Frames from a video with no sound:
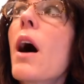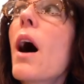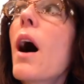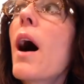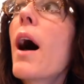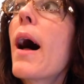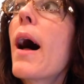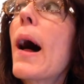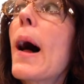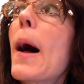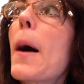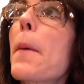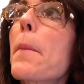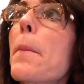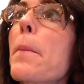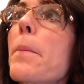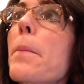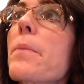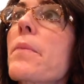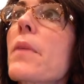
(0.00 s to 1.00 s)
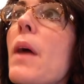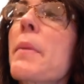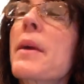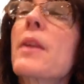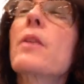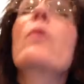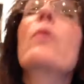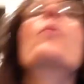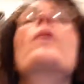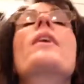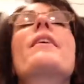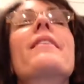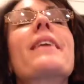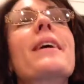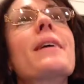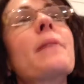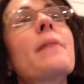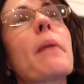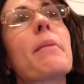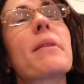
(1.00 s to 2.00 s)
How
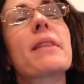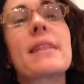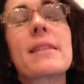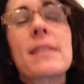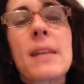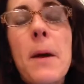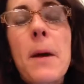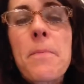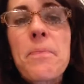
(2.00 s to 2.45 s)
about this?